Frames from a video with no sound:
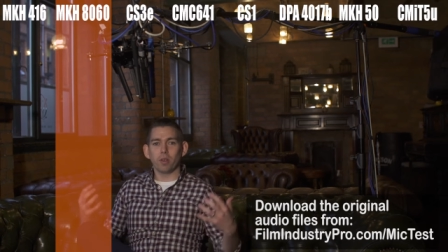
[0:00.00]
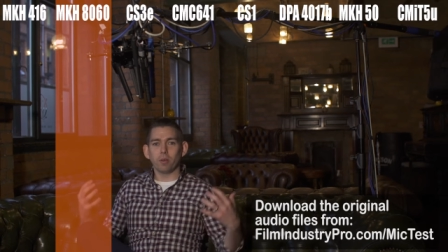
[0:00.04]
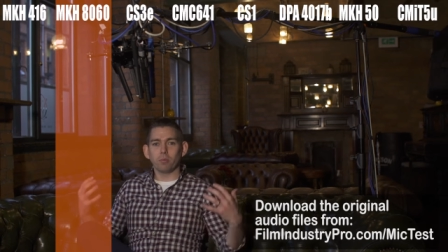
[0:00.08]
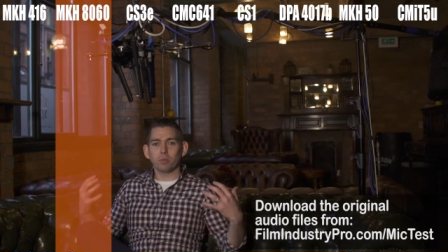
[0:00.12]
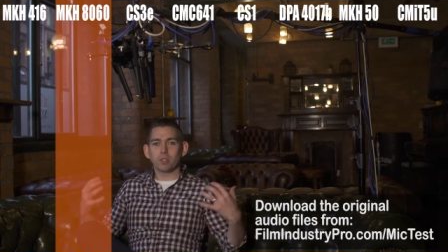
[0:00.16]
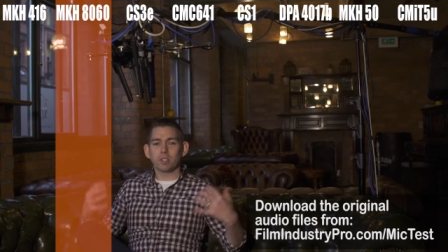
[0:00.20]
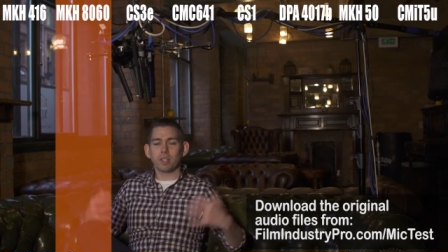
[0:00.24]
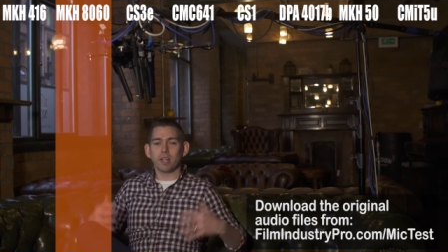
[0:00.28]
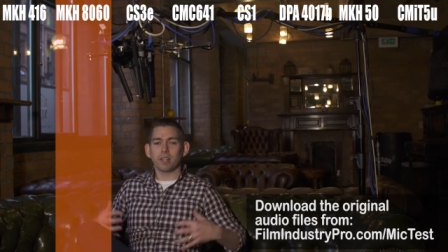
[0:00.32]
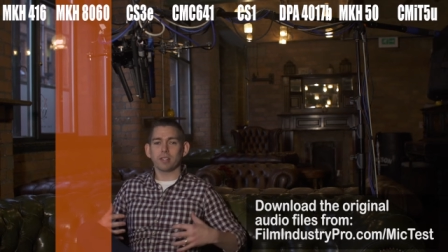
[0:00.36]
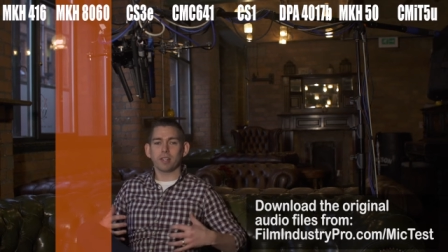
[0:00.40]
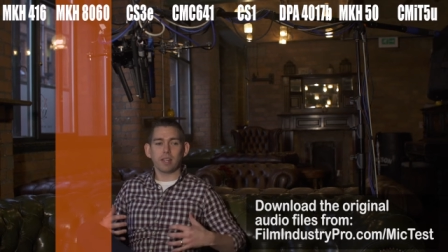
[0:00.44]
I'm
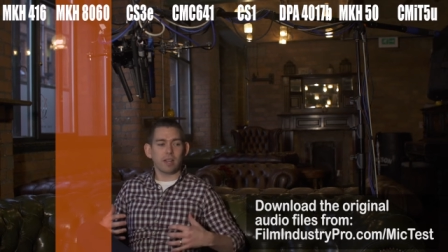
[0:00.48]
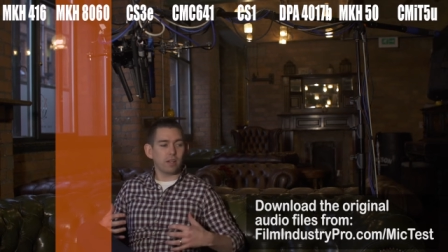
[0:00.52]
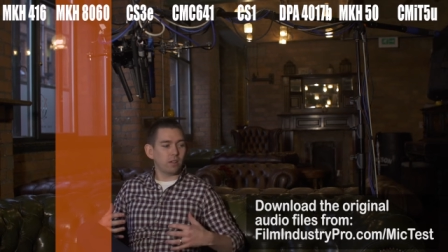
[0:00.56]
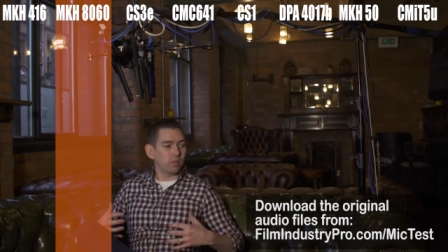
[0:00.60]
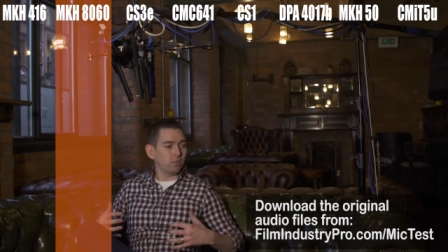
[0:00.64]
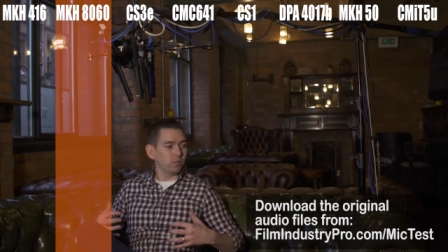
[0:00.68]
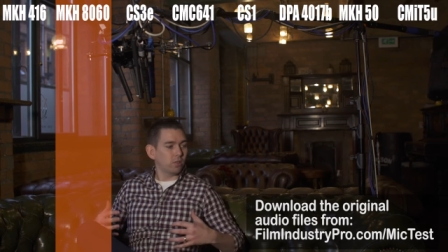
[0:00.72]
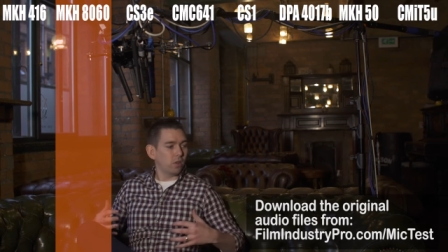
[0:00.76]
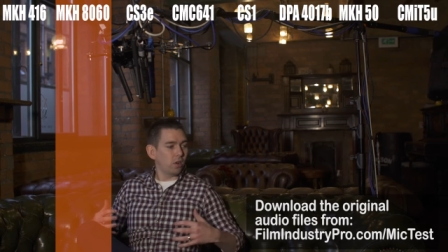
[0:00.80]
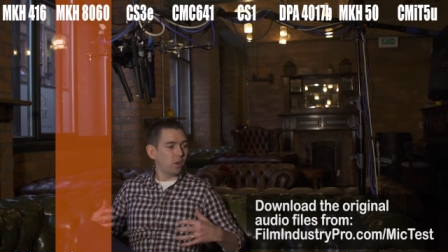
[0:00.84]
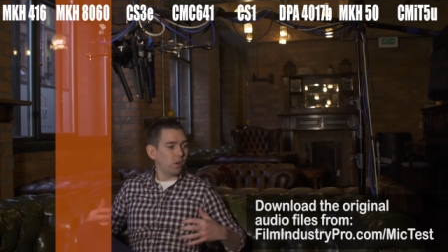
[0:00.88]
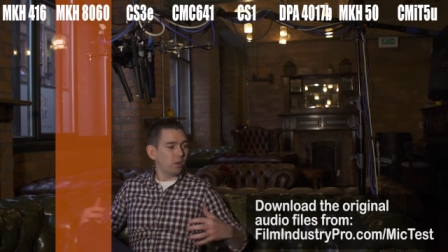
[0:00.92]
sat
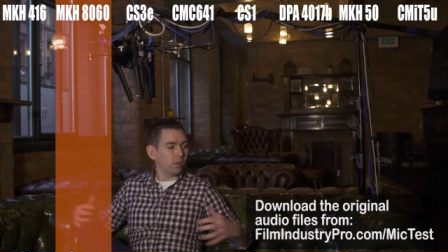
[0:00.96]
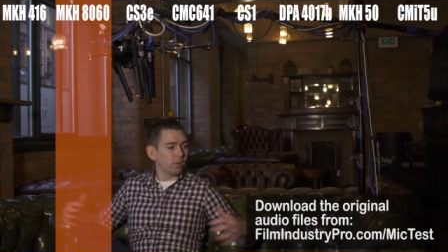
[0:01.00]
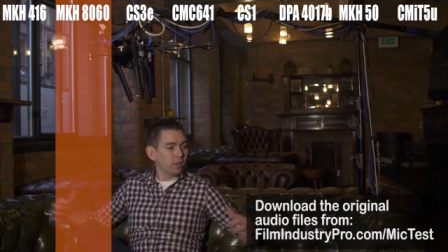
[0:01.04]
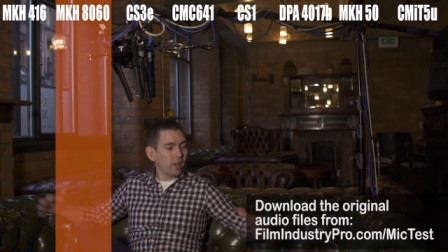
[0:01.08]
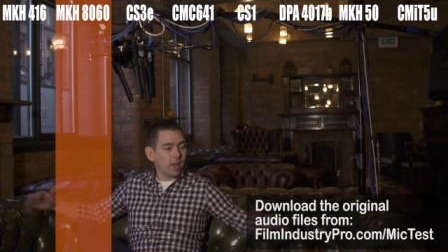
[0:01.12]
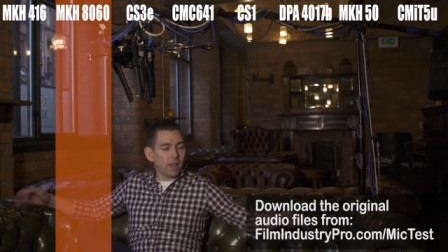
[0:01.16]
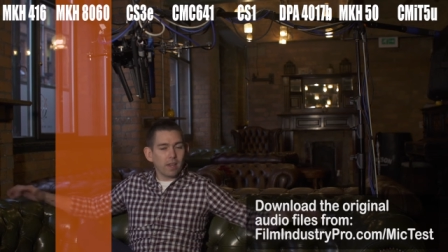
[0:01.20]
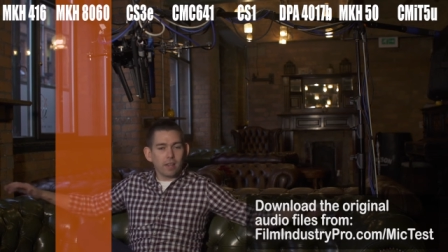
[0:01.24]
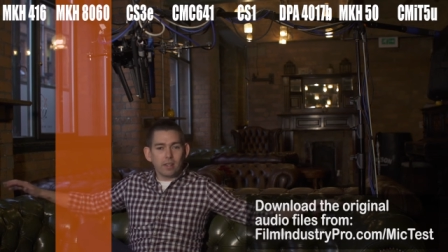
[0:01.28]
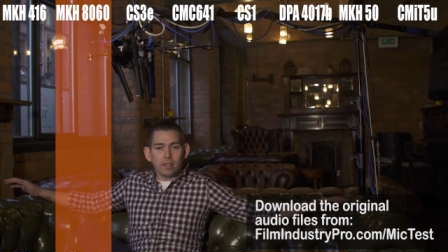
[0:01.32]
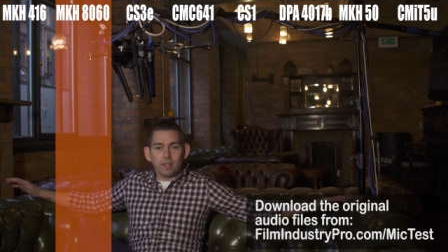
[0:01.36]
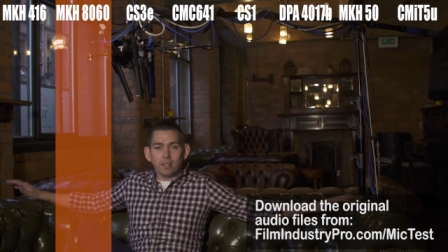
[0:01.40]
down on
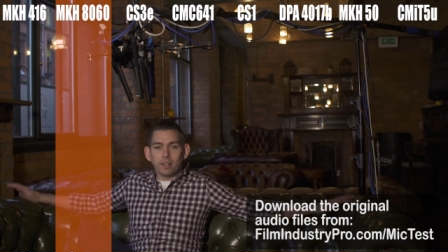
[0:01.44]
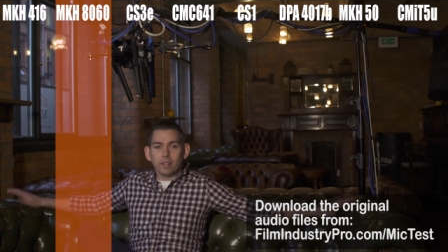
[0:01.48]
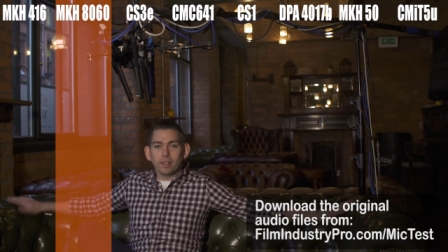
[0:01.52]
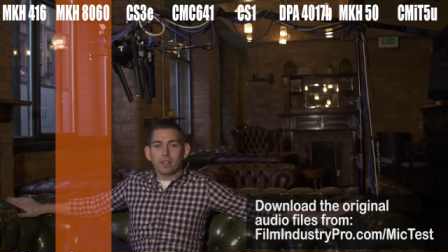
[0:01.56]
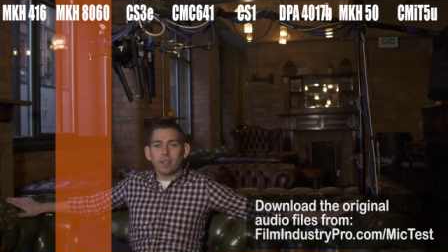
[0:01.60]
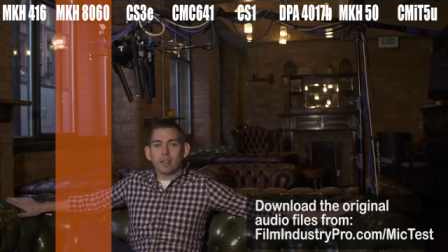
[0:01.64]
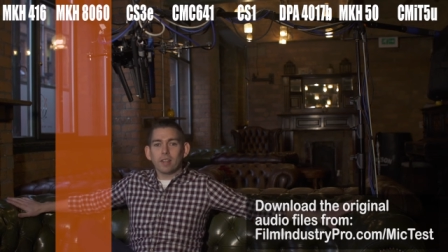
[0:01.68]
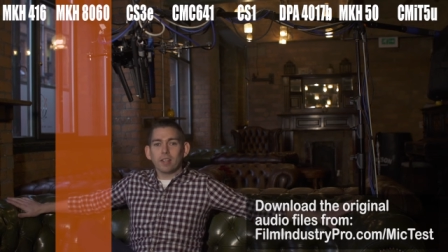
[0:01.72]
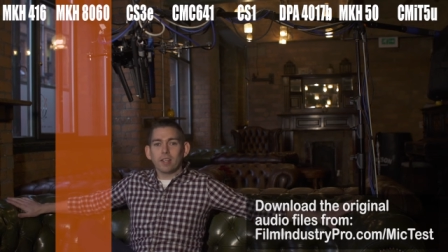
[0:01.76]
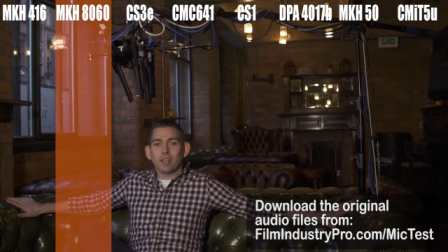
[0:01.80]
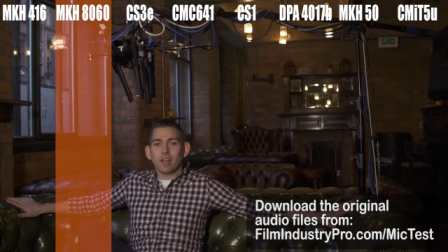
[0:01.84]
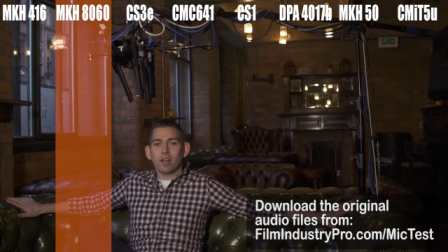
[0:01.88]
a
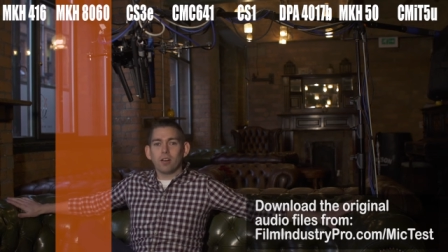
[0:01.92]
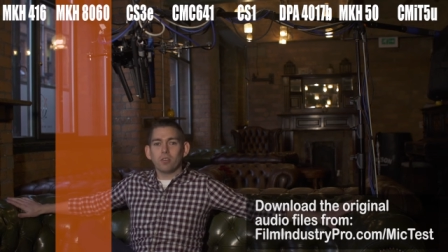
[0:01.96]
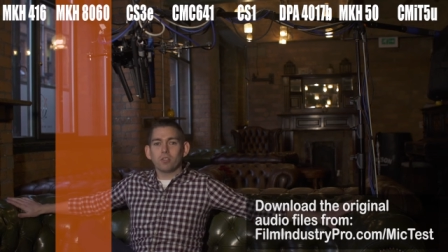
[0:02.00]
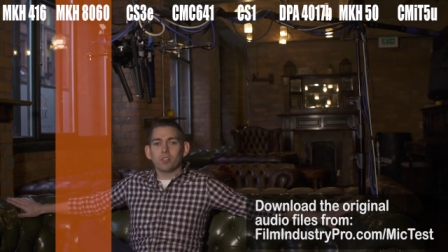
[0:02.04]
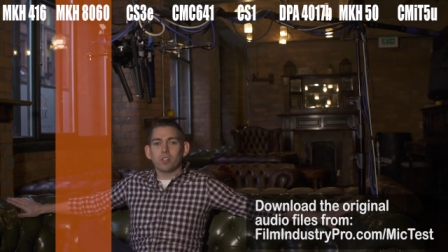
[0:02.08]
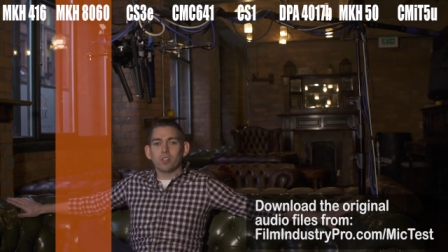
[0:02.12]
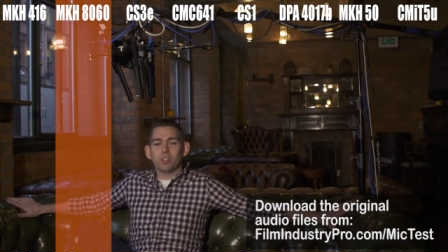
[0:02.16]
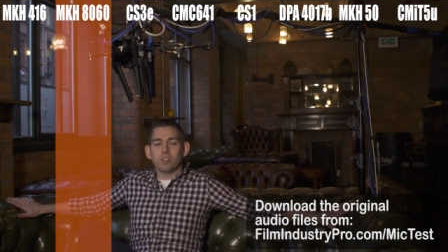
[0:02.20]
leather couch,